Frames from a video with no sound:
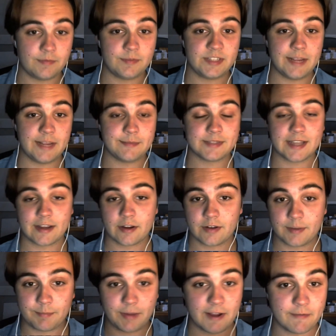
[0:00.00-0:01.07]
Teams that could
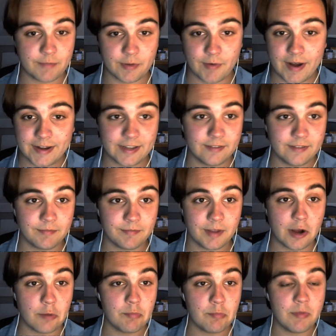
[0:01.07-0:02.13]
give them the right deal,
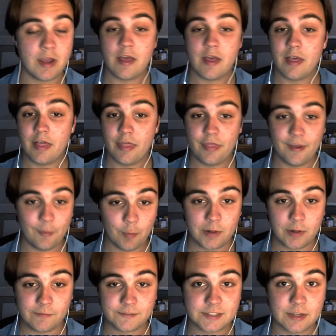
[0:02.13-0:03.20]
you know? The
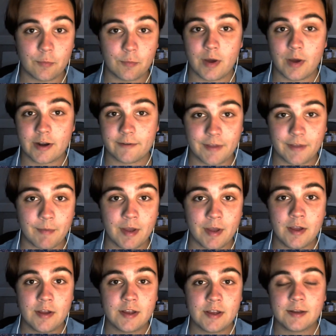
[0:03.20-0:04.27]
Wolves, one of them.
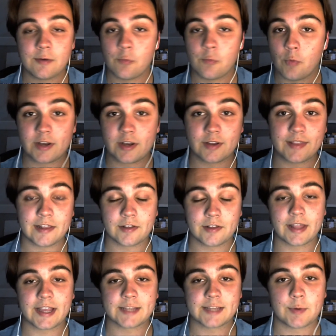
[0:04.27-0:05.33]
What could that
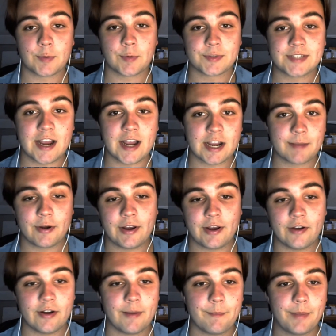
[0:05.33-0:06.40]
look like is what we'll talk about
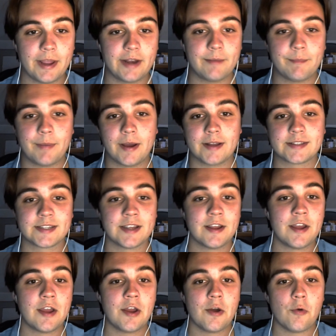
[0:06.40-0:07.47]
here in a bit, but
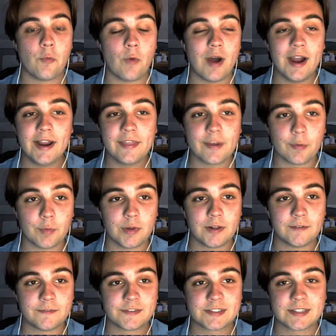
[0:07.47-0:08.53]
why the
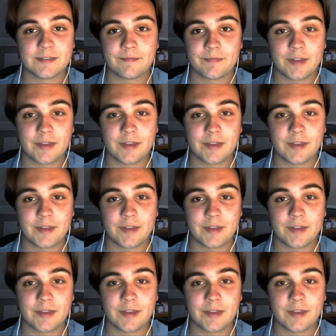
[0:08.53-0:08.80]
Wolves?